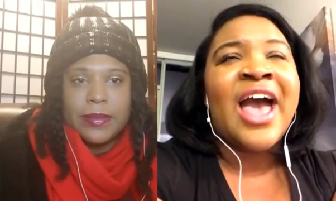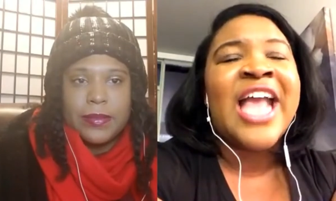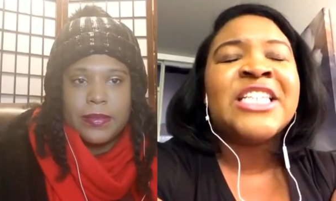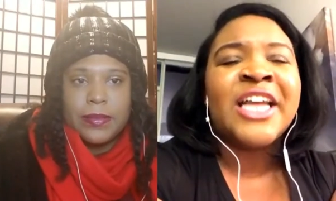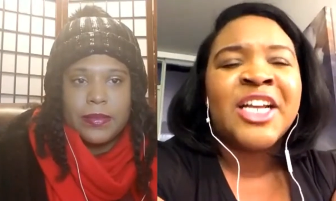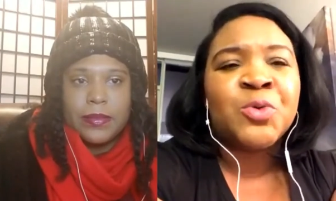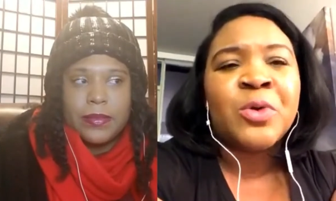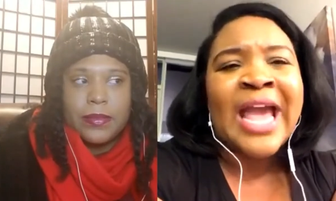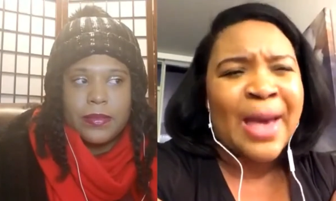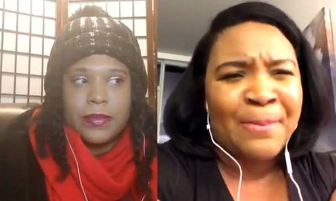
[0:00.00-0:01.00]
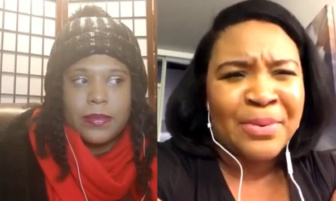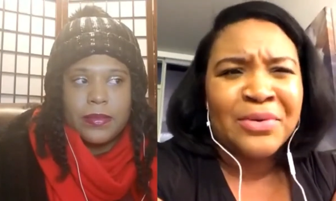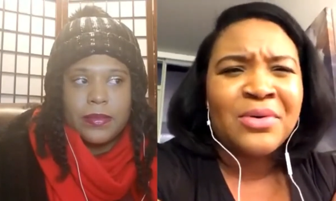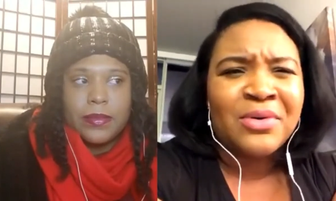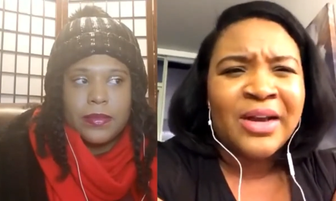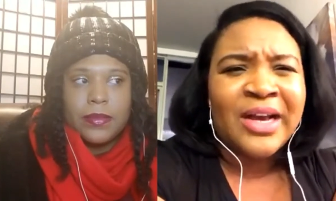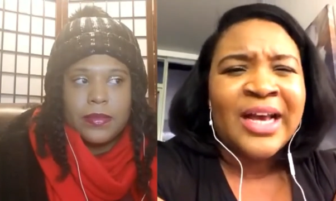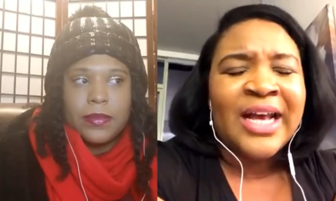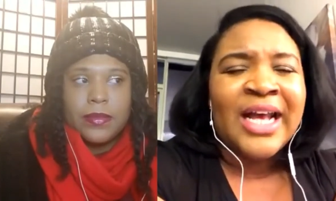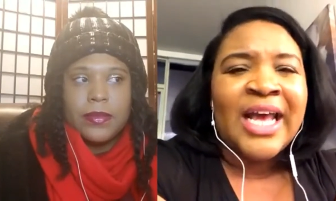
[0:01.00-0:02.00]
Speaker 1: Intellectual capital.
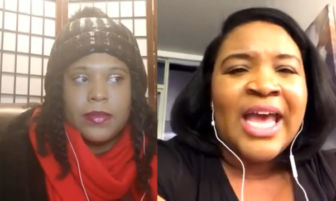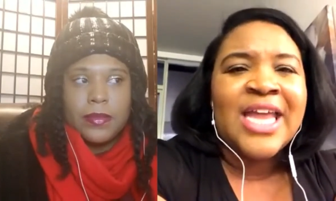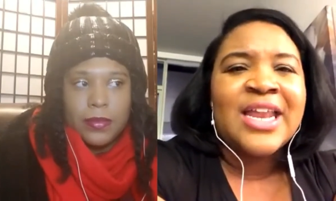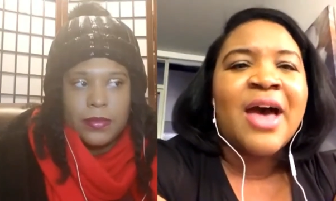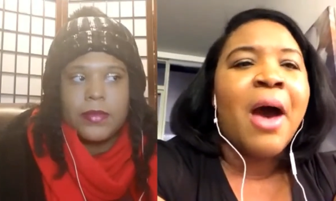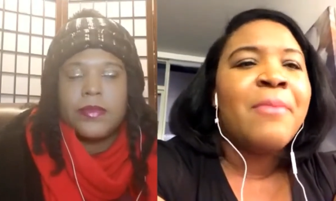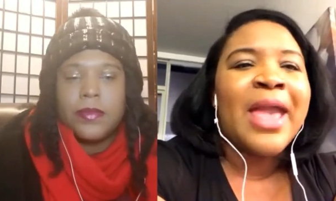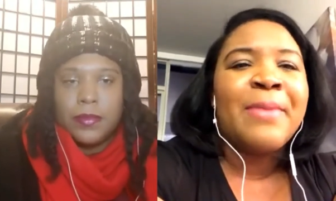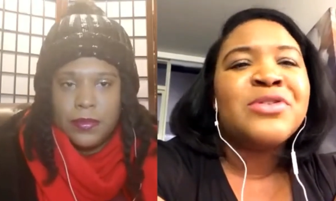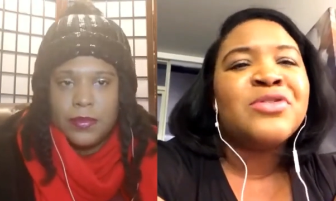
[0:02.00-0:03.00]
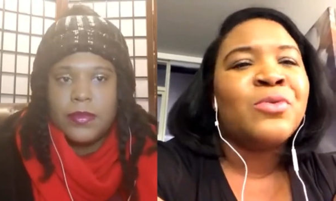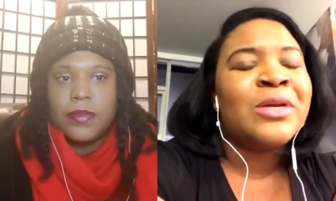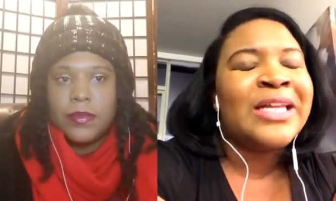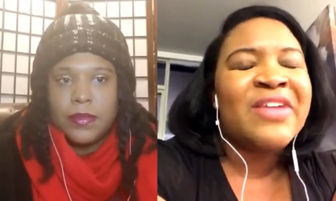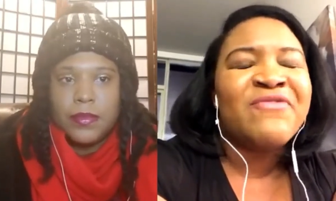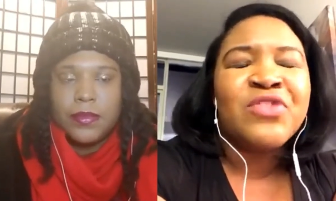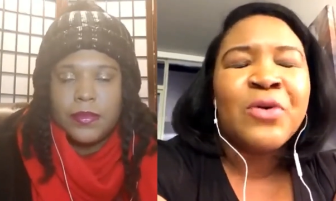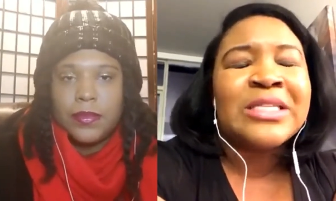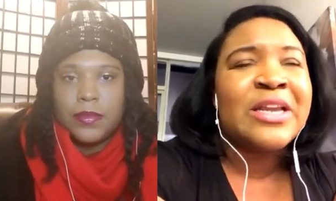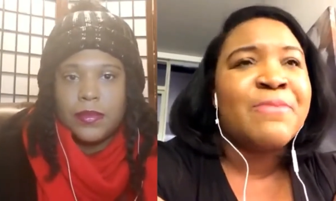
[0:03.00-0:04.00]
And I, am mm-hmm. able to really
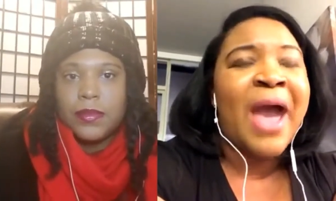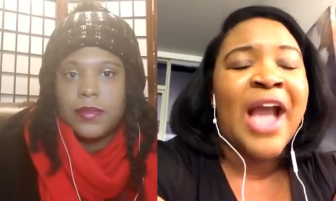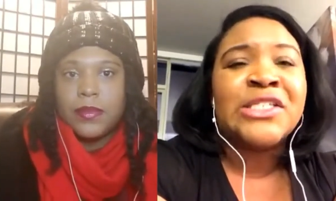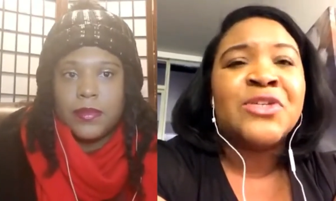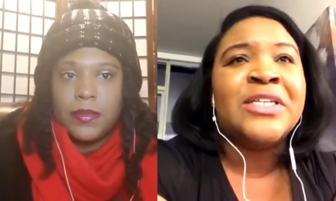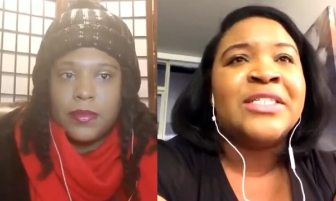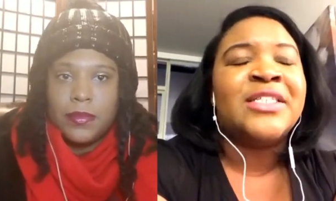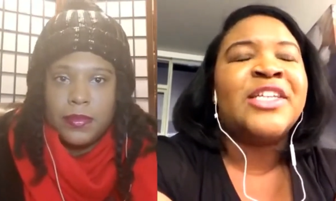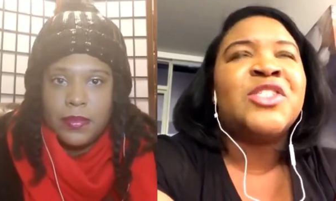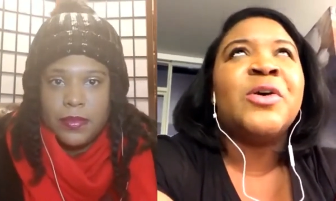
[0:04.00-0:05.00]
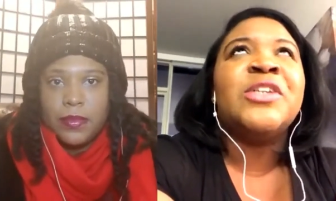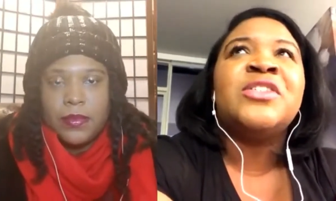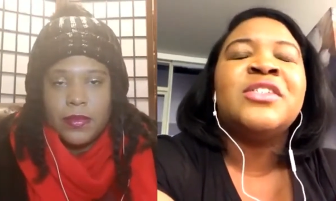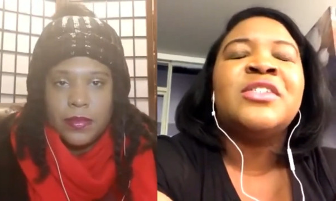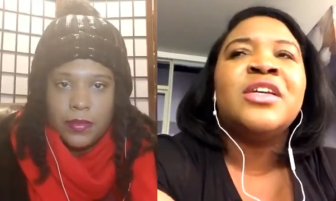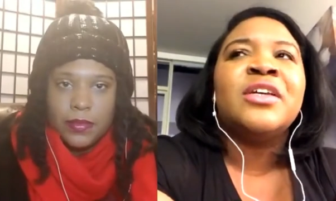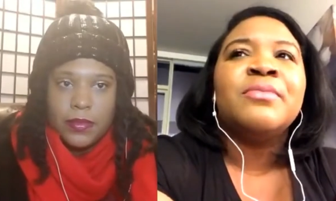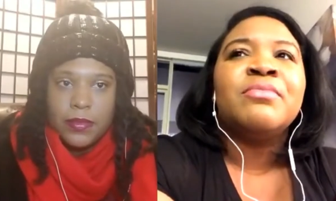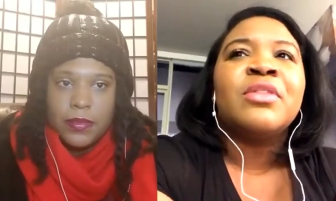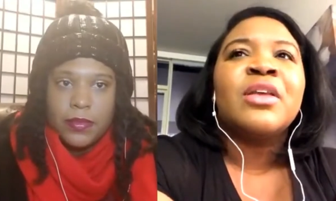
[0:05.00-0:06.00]
influence and impact students. Like so it's just
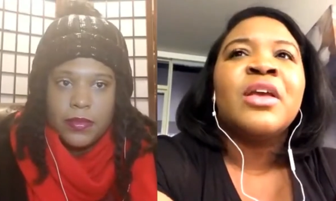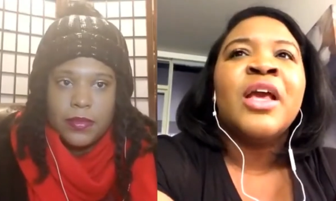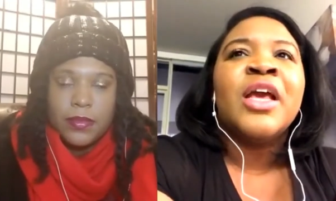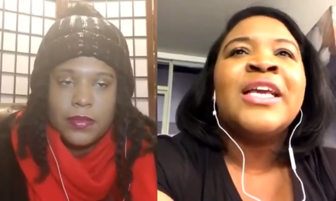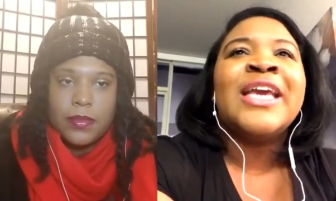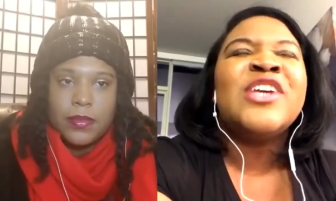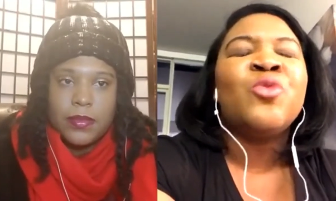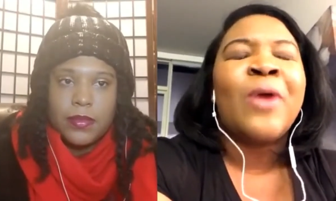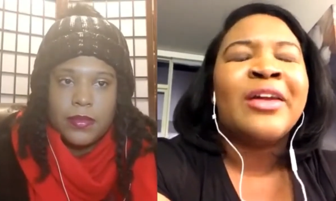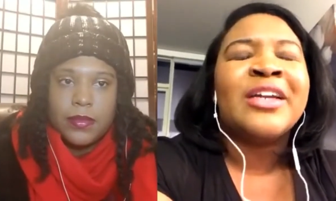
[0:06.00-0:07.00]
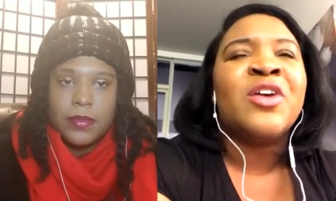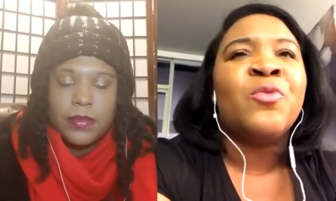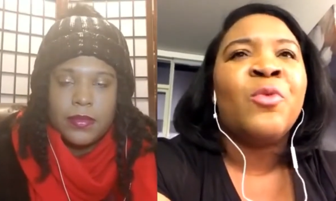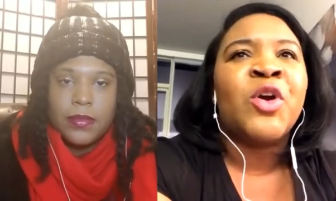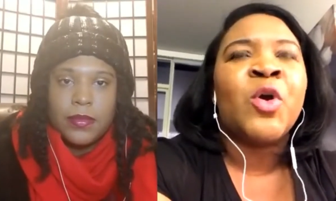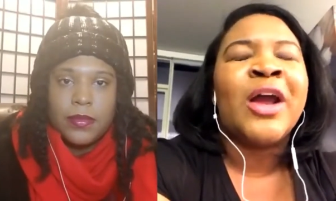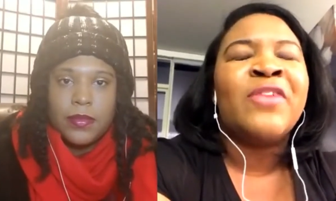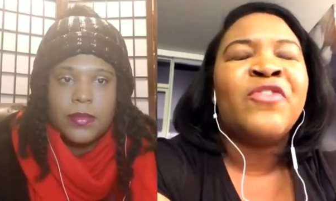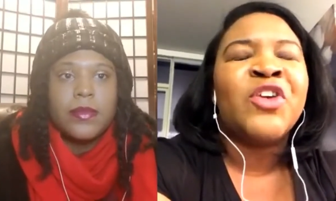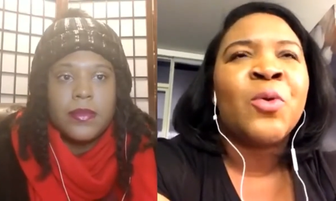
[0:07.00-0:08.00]
get grounded on where you are
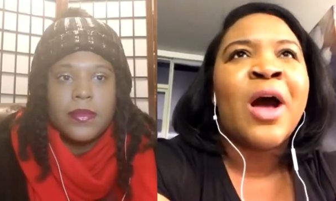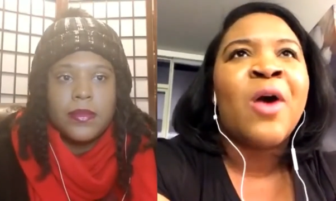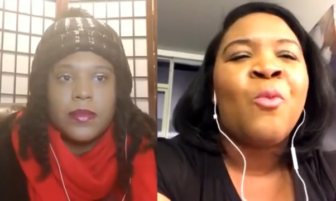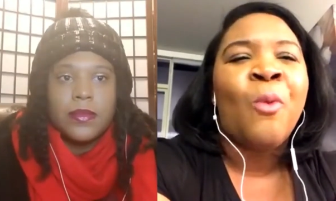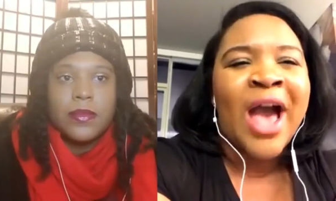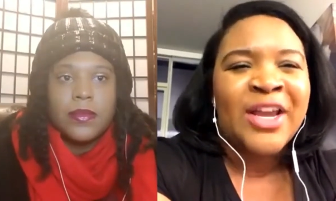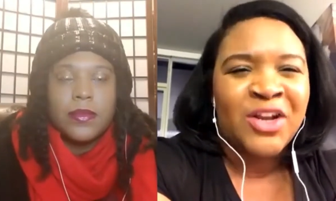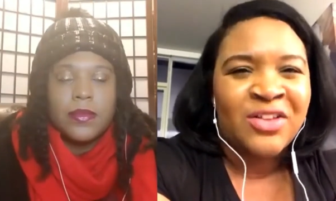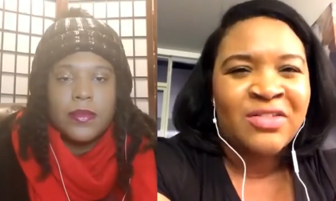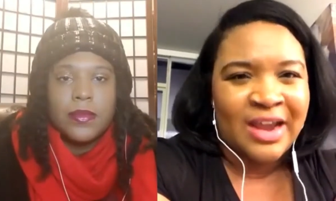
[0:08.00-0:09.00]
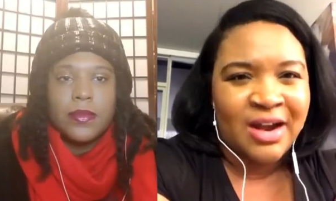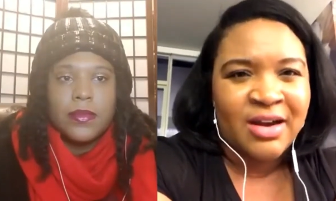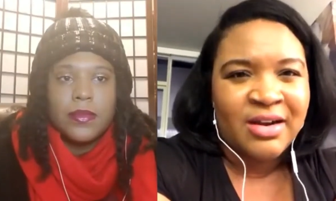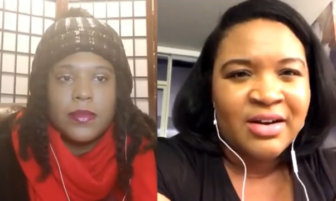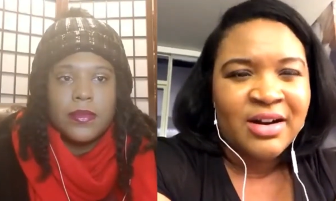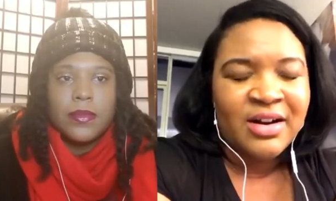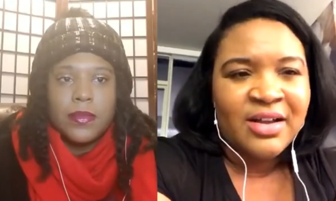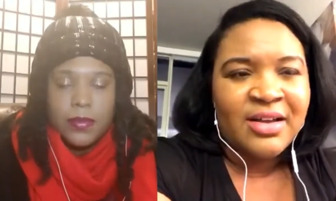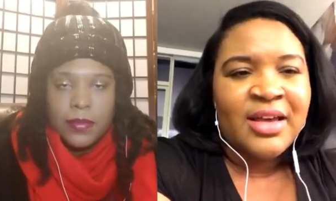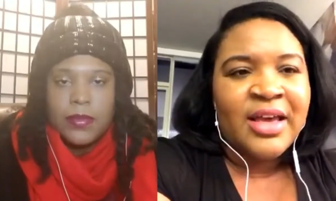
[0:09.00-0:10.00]
and figure out why you're there.
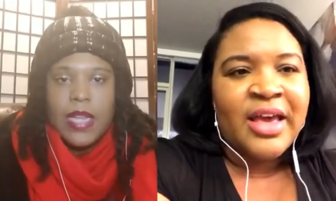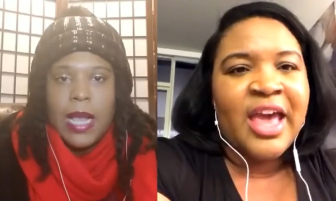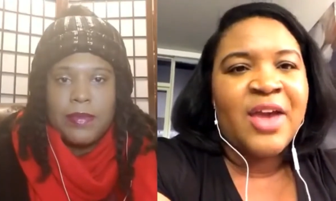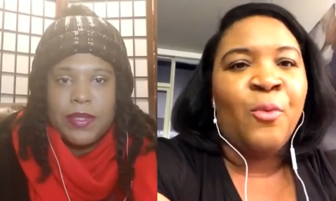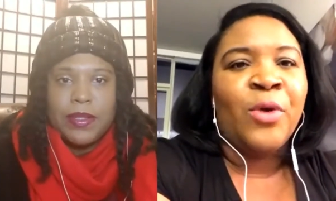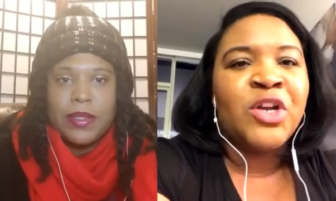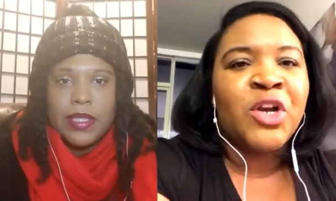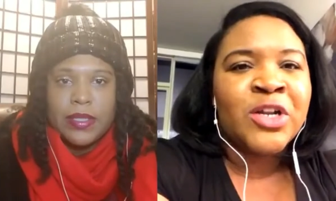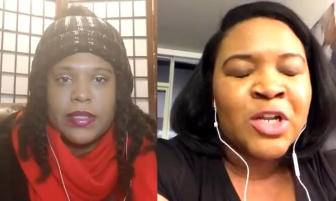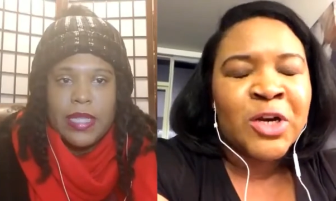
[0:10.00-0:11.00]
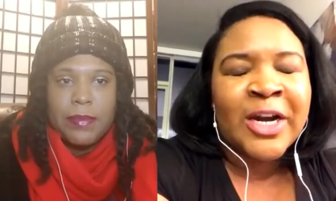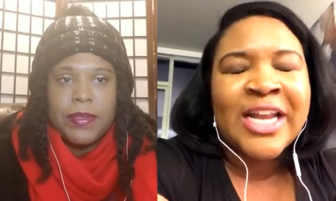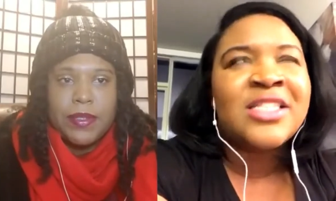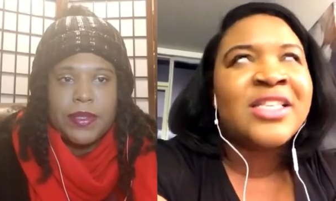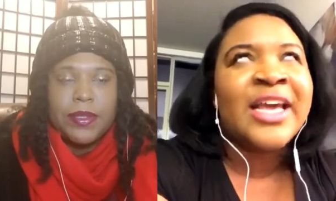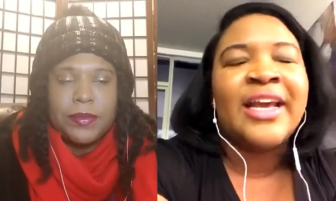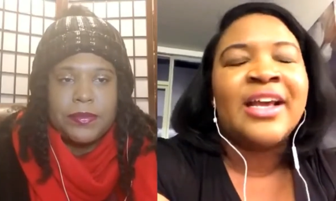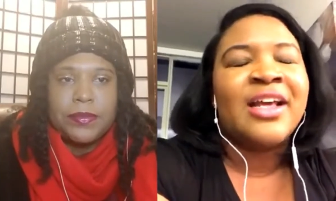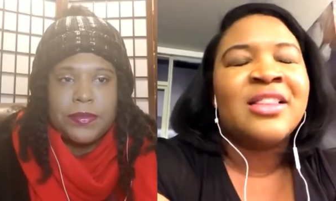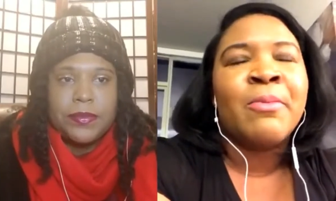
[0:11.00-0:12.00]
Absolutely. And what you're gonna learn. Absolutely. It's like
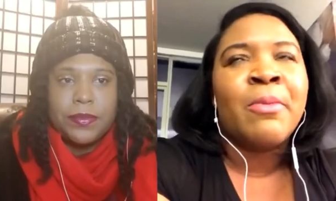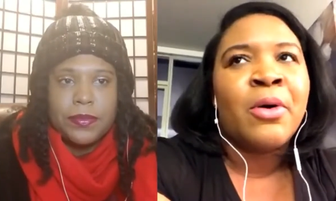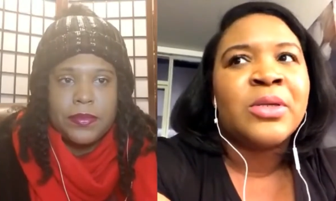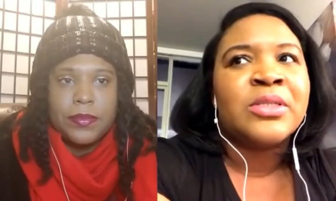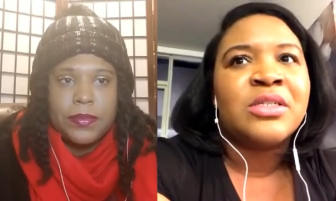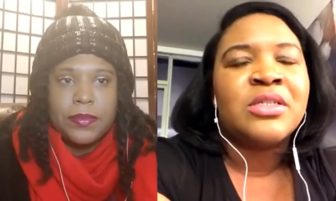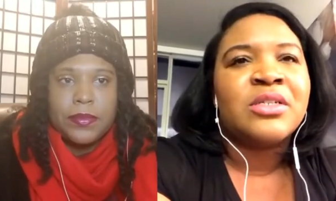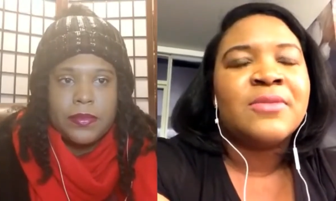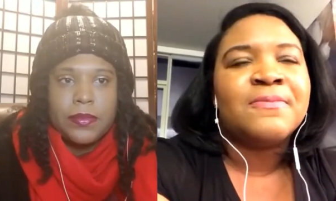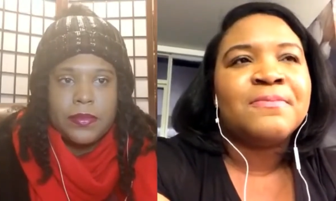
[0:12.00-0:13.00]
the most